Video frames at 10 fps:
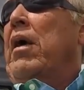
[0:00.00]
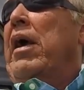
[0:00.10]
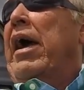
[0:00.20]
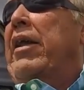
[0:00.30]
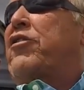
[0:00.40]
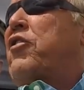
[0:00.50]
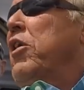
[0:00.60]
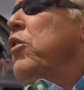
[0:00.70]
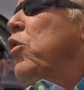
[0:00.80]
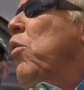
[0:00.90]
had
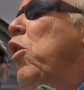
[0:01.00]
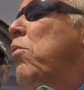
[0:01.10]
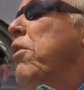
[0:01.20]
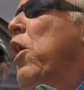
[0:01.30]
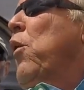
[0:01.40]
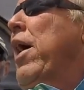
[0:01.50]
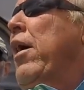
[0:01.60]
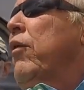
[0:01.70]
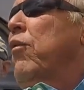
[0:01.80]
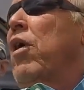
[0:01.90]
cylinder wall
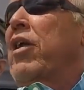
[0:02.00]
blowout in one of the